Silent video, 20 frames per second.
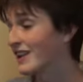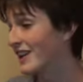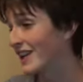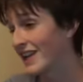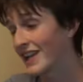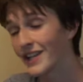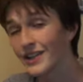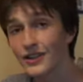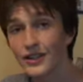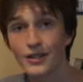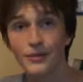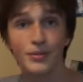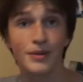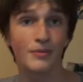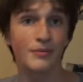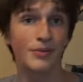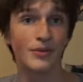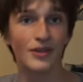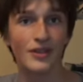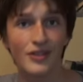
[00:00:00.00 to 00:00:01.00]
It could have been
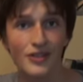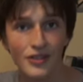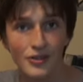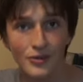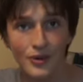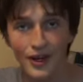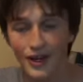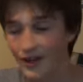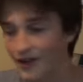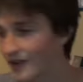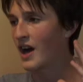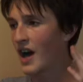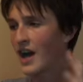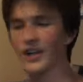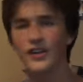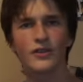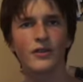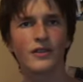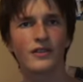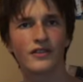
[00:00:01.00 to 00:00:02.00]
pretty swell. I
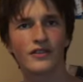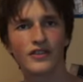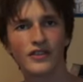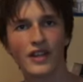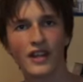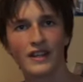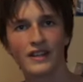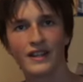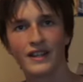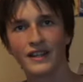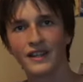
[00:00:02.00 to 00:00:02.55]
do understand that,